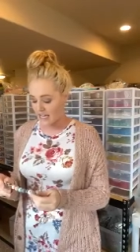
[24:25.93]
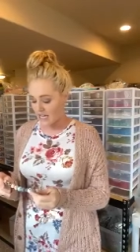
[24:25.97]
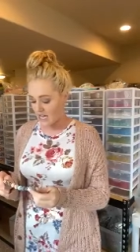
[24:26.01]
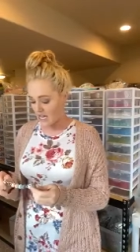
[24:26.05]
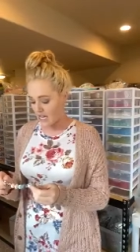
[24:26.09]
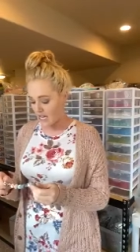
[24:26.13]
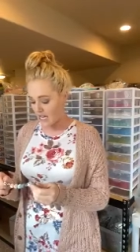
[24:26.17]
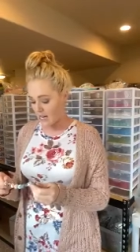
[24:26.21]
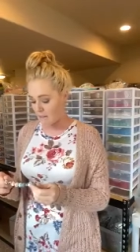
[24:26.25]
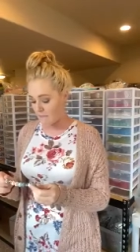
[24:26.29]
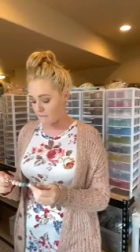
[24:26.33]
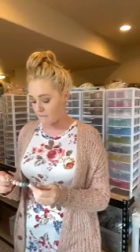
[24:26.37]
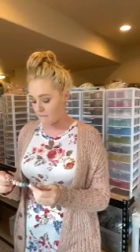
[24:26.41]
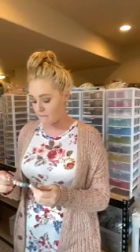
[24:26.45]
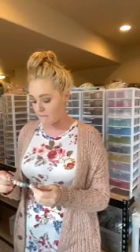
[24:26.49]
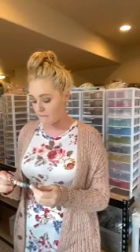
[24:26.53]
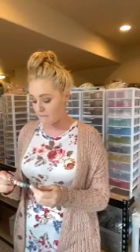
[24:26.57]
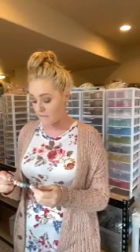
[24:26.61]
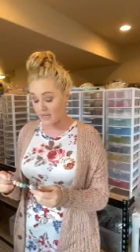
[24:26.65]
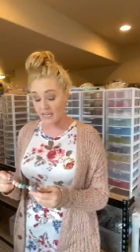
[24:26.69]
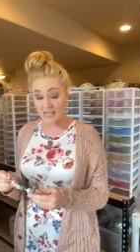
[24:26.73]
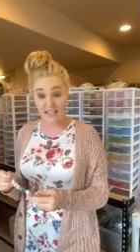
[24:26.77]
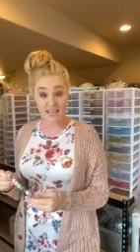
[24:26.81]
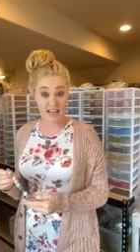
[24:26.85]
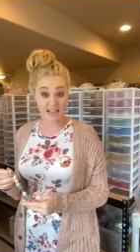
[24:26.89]
Um,
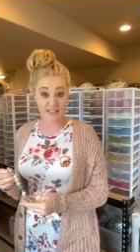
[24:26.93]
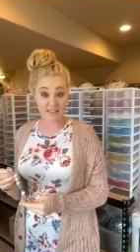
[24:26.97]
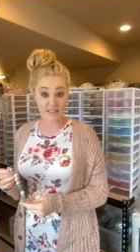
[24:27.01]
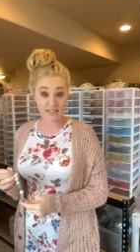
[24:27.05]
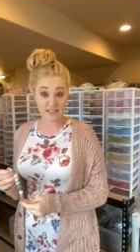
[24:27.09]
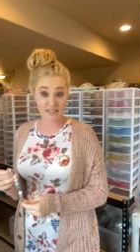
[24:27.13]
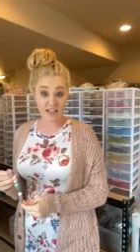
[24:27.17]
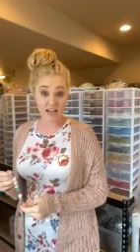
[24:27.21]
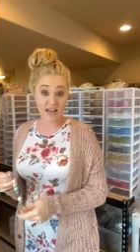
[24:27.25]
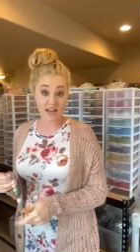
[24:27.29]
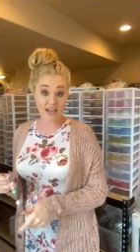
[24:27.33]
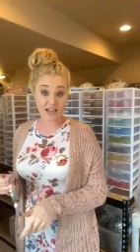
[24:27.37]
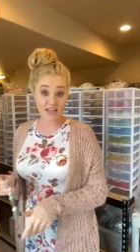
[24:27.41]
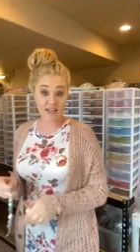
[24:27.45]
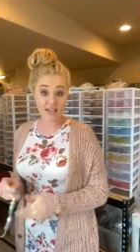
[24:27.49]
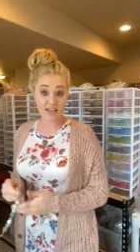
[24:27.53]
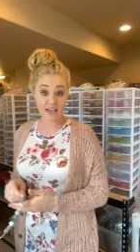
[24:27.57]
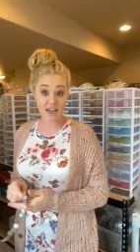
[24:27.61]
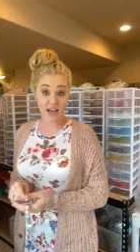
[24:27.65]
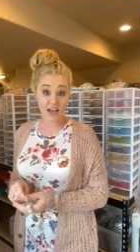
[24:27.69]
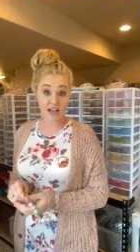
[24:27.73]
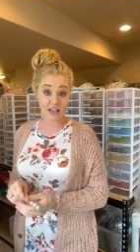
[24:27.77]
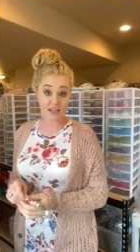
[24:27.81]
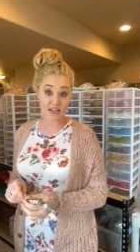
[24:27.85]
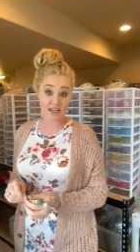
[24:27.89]
but yes, I,
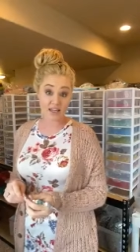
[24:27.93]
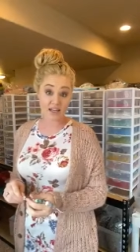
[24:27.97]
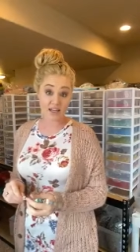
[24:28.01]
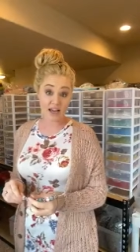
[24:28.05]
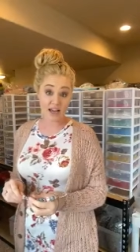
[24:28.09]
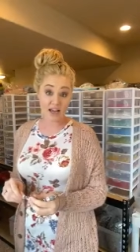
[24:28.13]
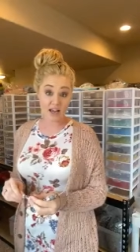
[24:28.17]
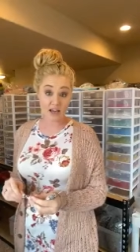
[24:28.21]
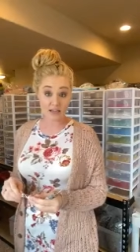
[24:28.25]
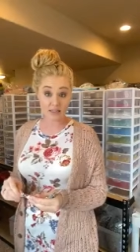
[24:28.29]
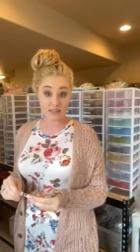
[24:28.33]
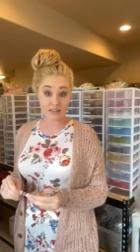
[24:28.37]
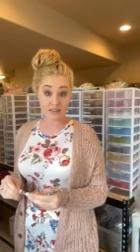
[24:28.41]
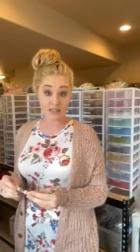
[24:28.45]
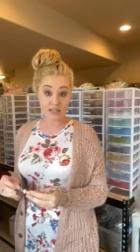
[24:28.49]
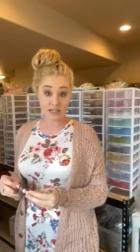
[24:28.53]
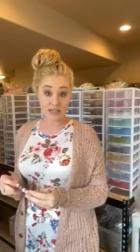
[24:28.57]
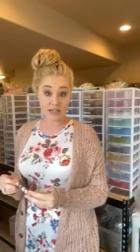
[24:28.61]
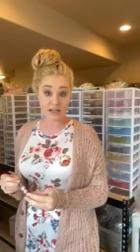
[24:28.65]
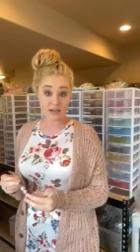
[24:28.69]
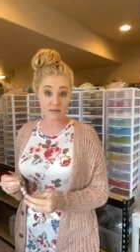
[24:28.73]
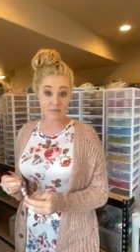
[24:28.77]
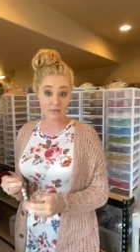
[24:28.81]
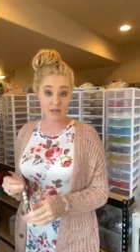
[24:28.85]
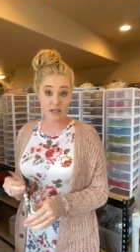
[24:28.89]
I can ask
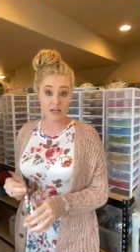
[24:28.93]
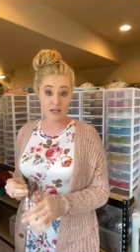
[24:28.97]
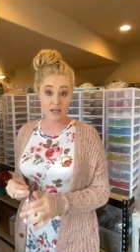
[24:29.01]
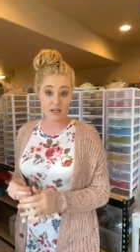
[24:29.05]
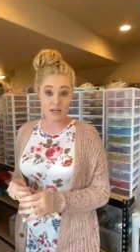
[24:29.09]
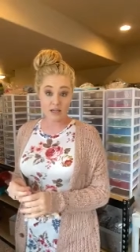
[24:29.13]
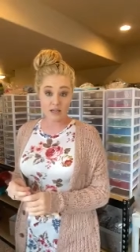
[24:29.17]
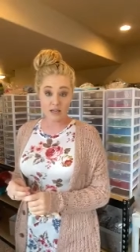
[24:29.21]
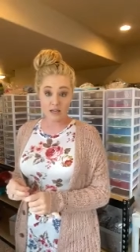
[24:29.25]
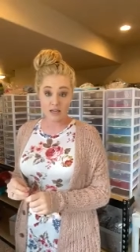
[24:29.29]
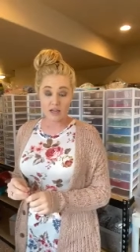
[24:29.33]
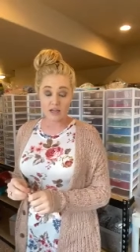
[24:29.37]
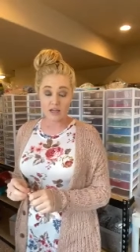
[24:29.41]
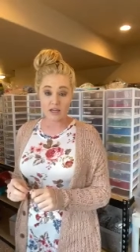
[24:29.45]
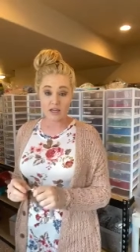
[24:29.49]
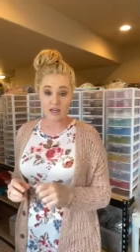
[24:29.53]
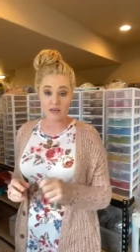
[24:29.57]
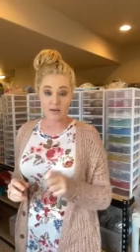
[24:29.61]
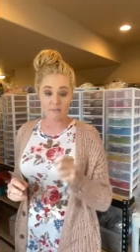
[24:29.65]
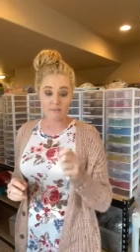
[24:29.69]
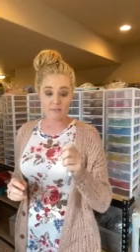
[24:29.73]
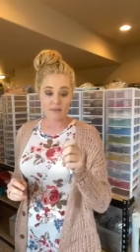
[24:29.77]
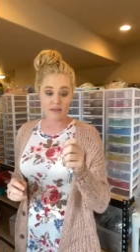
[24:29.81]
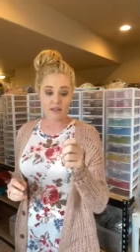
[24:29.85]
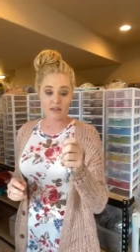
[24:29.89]
them
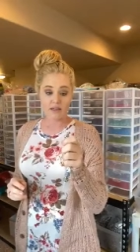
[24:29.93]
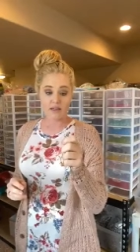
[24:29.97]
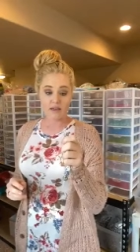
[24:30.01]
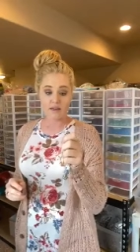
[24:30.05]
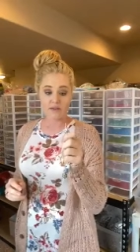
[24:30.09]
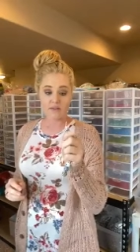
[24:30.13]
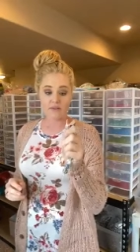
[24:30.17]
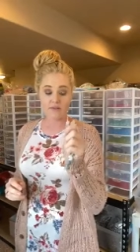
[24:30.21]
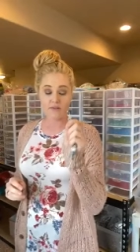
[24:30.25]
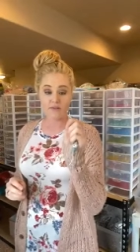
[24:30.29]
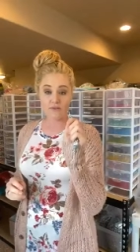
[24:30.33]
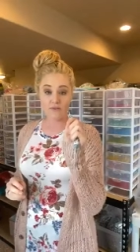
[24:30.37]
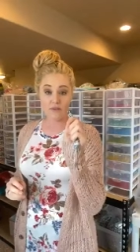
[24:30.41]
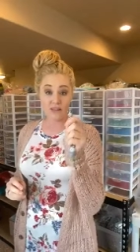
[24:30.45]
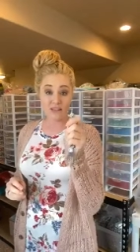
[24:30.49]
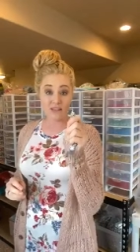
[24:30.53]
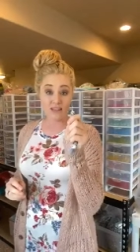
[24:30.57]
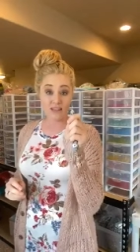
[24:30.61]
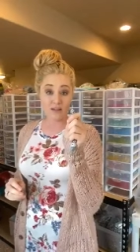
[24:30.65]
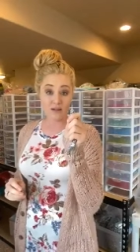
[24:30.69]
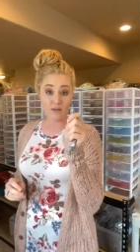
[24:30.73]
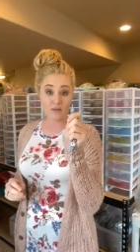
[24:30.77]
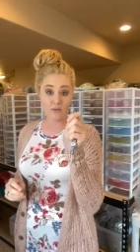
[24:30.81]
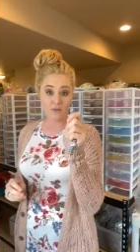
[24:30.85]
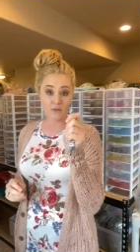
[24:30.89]
um, if
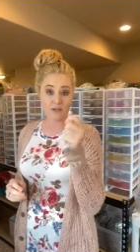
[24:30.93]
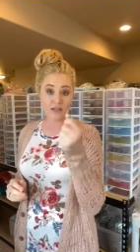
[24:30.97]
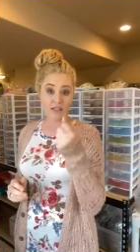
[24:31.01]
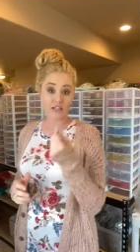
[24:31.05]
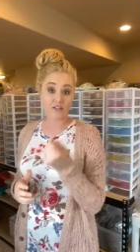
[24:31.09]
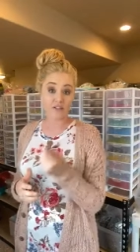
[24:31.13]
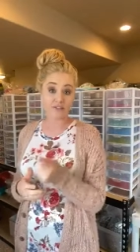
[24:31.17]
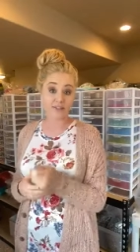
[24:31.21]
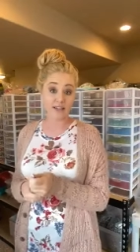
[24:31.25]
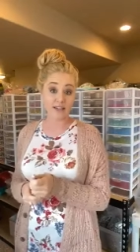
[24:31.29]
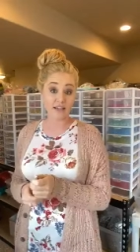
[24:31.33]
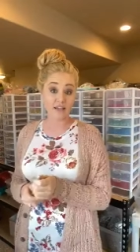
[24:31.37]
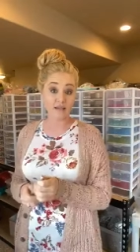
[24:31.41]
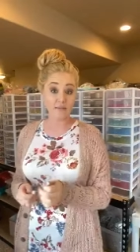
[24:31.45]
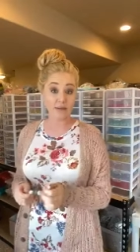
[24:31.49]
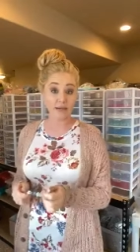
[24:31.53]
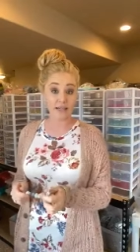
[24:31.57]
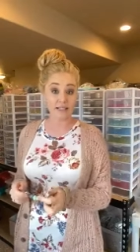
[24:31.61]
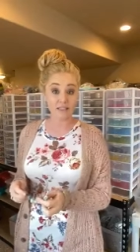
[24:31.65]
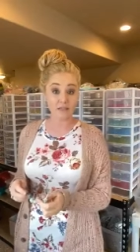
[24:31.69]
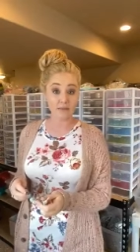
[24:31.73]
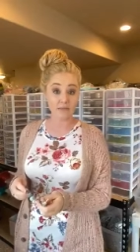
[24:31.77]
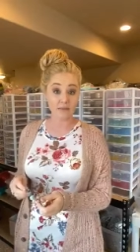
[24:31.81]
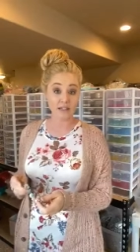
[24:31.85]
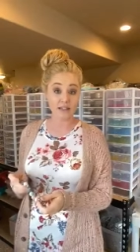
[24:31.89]
we can try to make
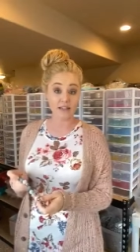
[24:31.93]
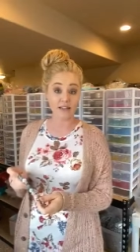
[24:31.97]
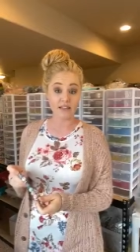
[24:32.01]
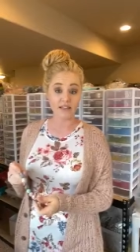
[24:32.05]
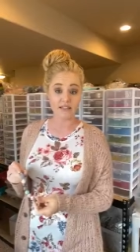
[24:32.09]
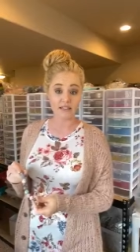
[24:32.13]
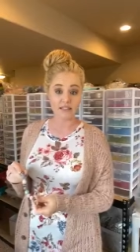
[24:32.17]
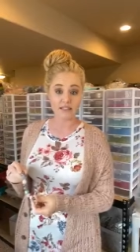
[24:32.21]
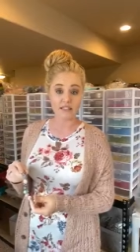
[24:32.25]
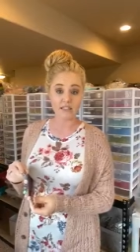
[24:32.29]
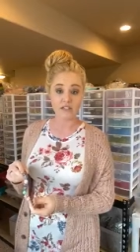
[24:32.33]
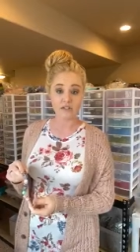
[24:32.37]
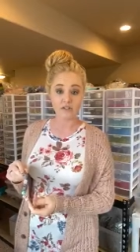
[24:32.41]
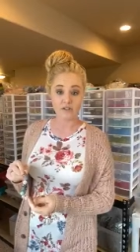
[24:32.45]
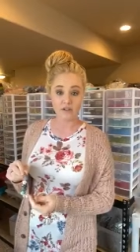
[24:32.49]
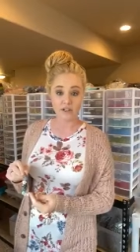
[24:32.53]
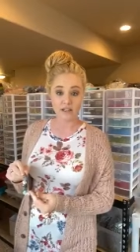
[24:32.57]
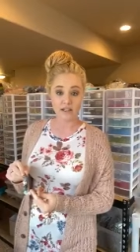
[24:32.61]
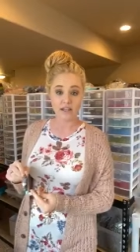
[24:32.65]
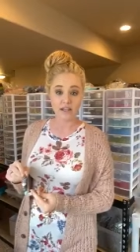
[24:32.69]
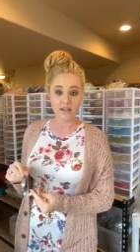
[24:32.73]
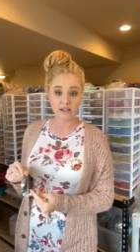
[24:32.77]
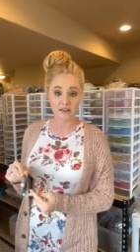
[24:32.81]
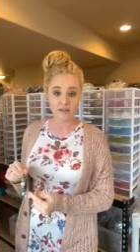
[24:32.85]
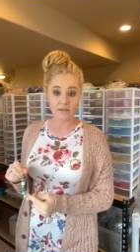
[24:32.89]
something like this in
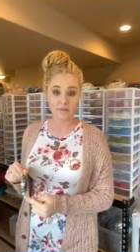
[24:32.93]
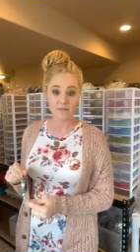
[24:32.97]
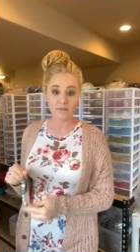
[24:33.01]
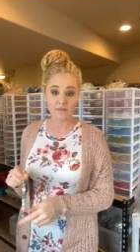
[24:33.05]
acrylic.